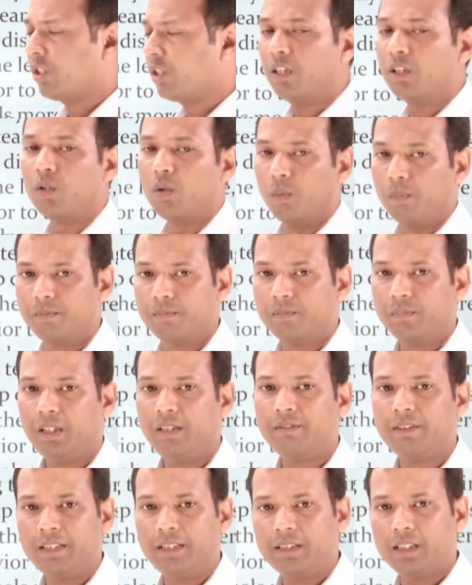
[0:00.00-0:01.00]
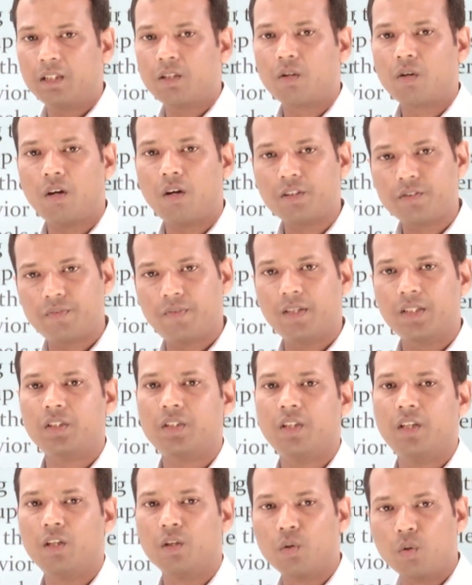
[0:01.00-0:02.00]
group, if there is a cross
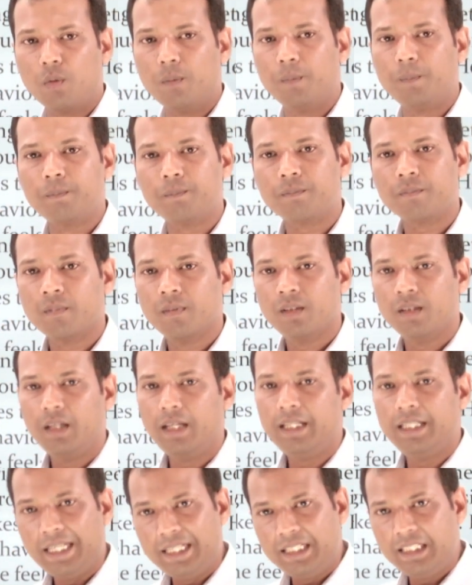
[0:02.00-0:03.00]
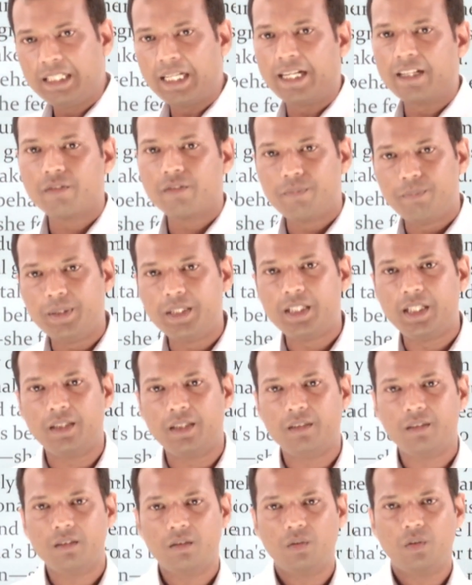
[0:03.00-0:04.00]
functional group in any kind of
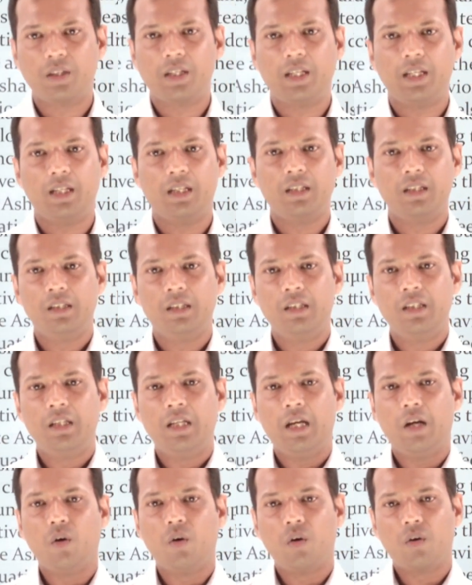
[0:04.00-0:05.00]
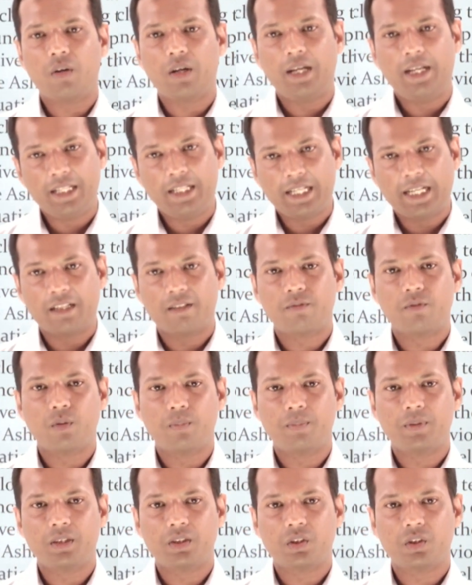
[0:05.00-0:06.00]
meeting, okay, or any kind of
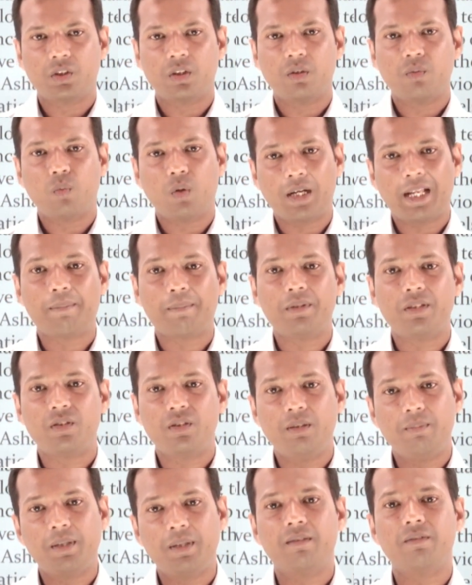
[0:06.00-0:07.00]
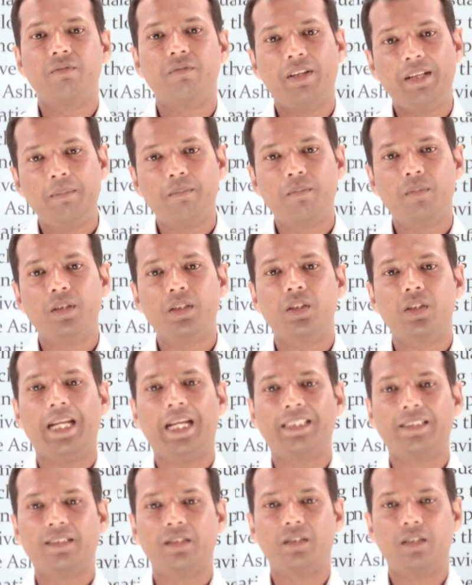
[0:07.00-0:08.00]
group discussion, what happens, she becomes very much
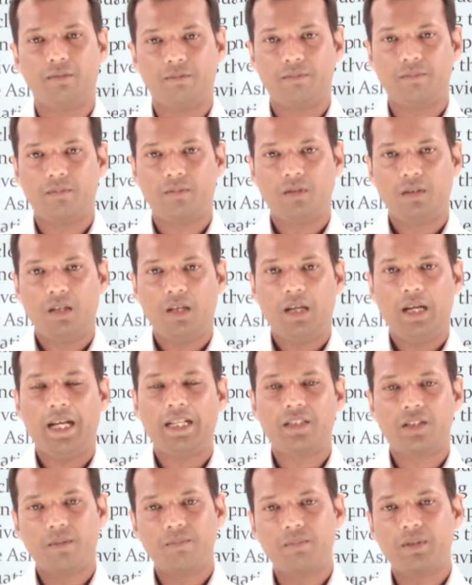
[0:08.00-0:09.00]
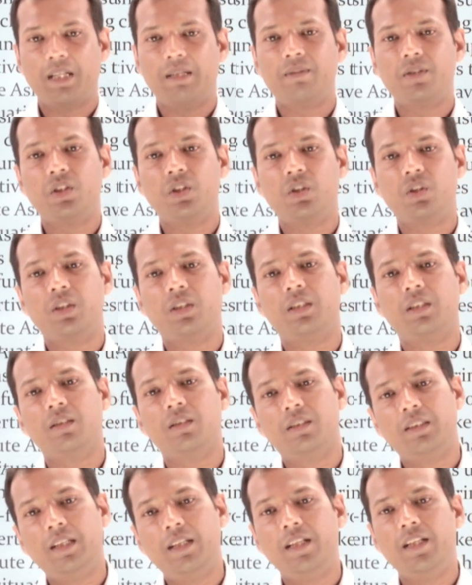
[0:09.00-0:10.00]
assertive, and sometimes she
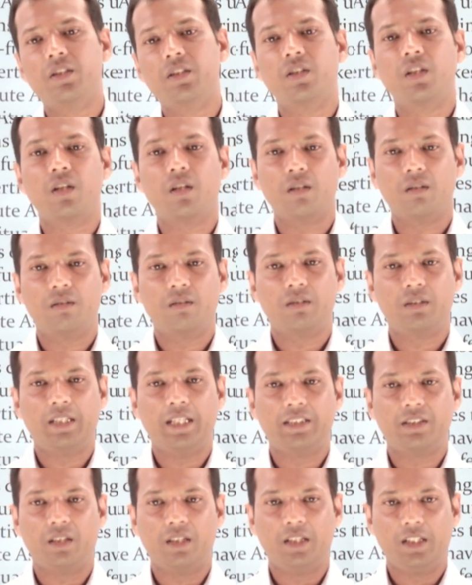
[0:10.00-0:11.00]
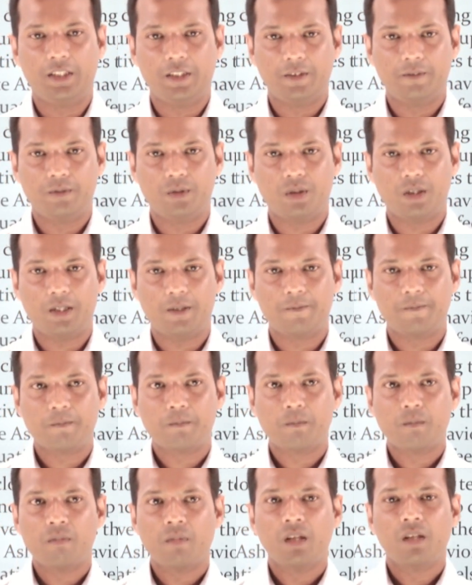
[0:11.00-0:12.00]
leads the takes the lead. Okay,
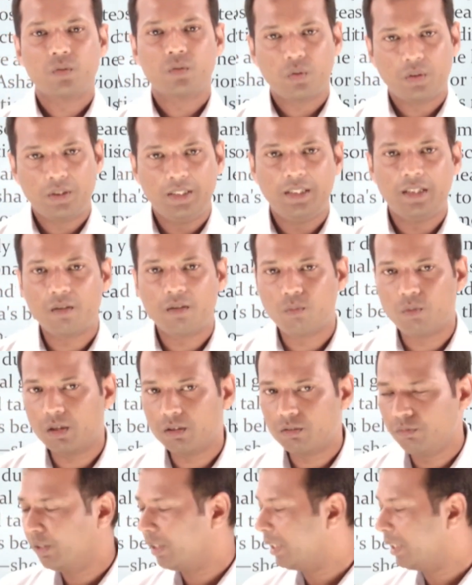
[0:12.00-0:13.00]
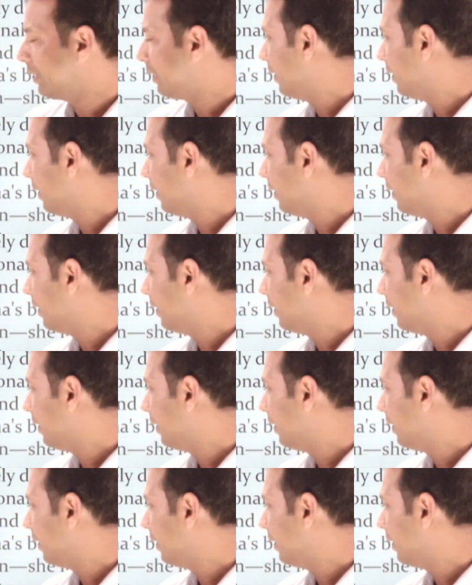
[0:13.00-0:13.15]
so here what we can say